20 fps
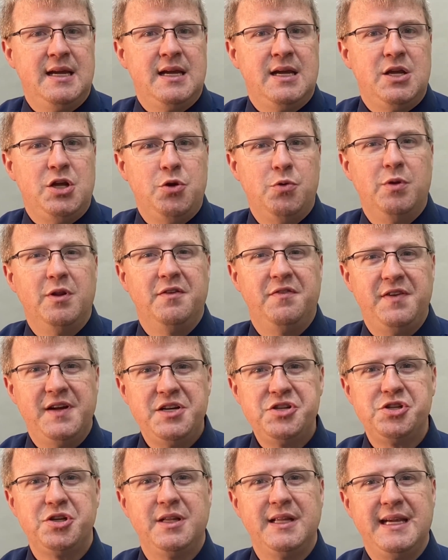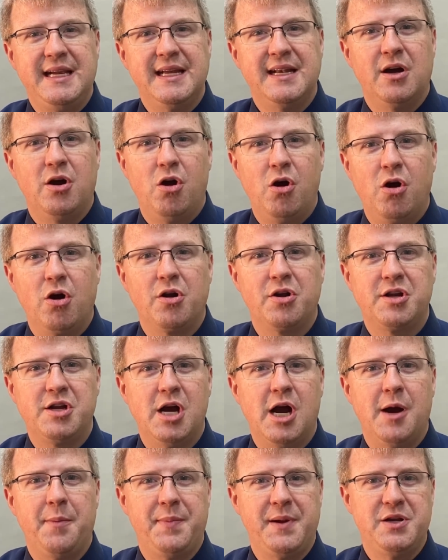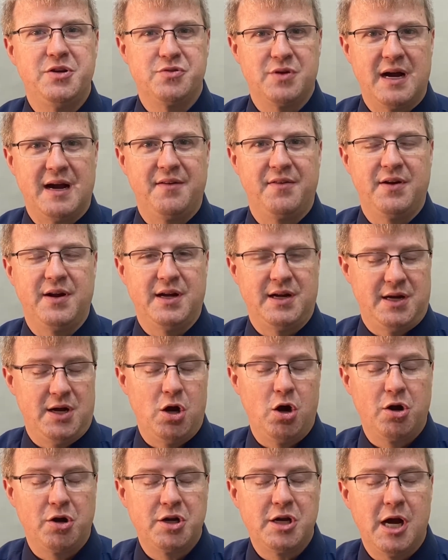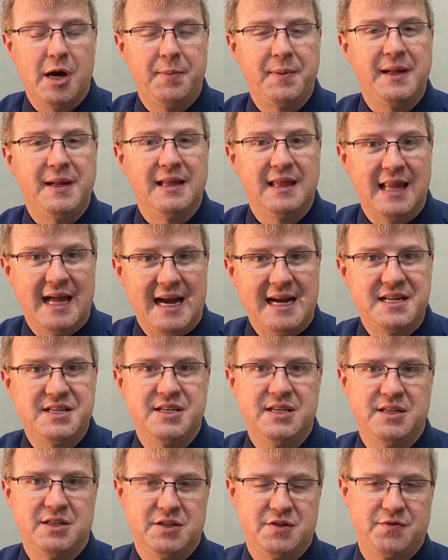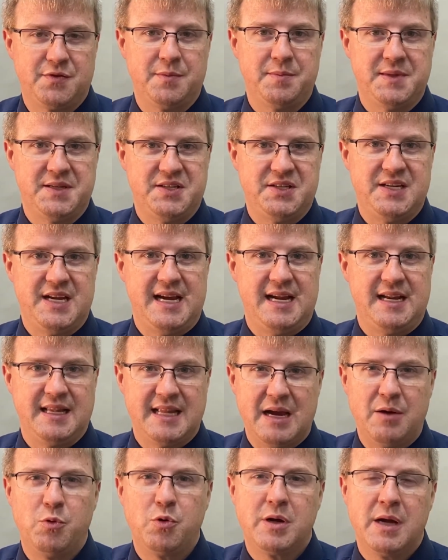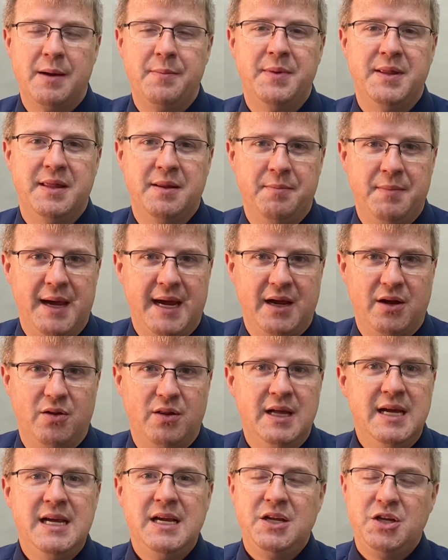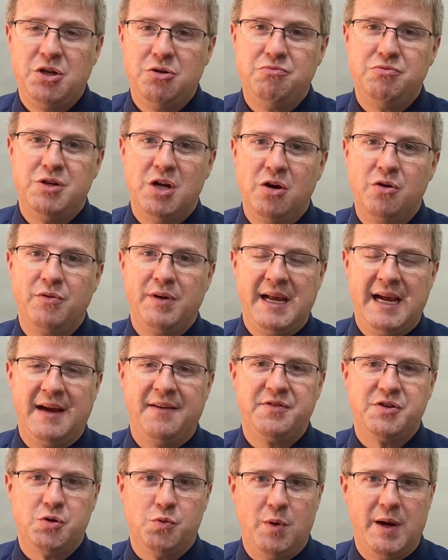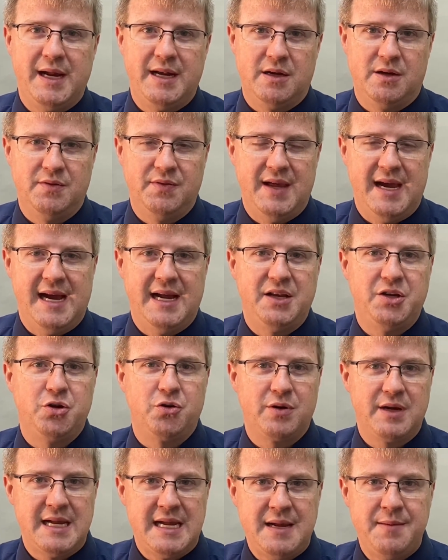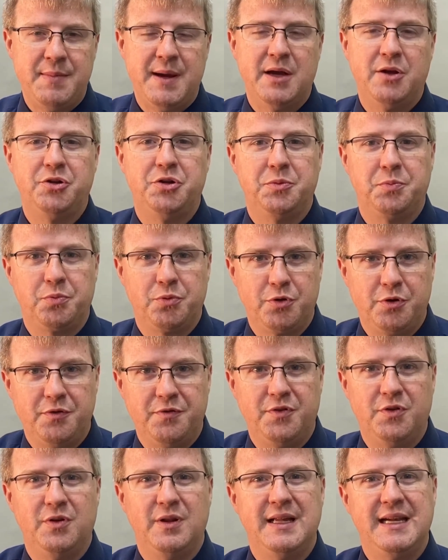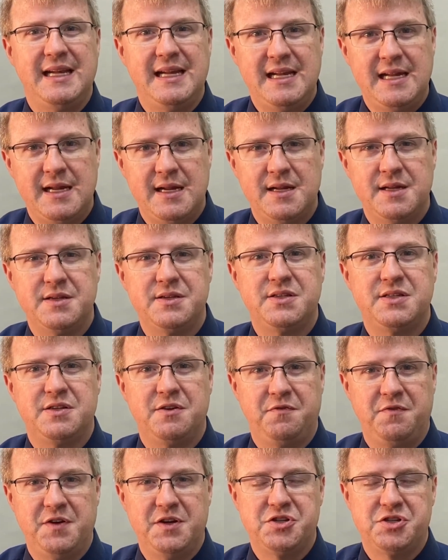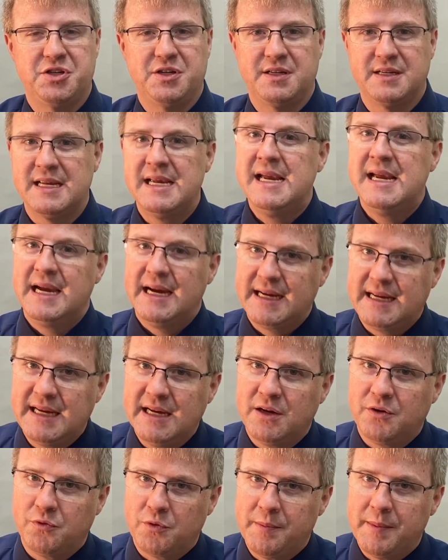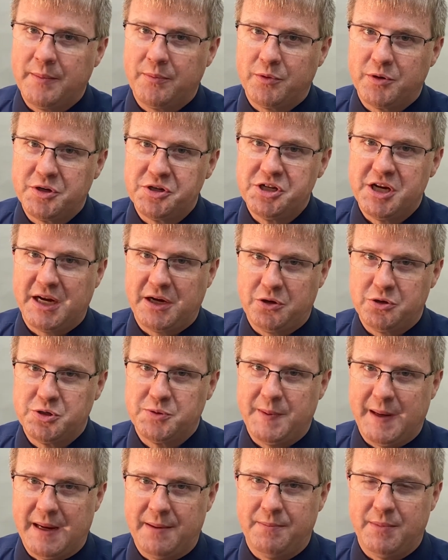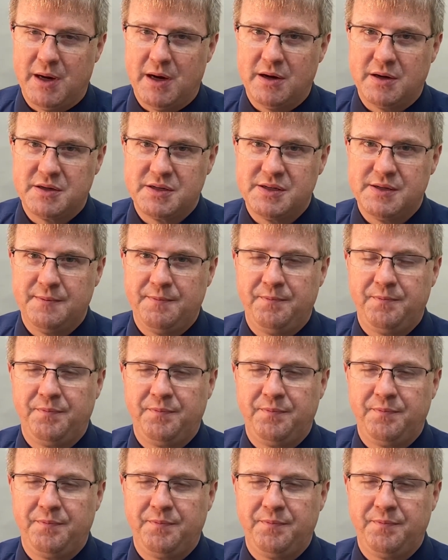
You will eventually get a hard copy license from the state. That will come in the mail. You don't have to wait on that. Your emailed approval is sufficient. Again, remember to check your spam box.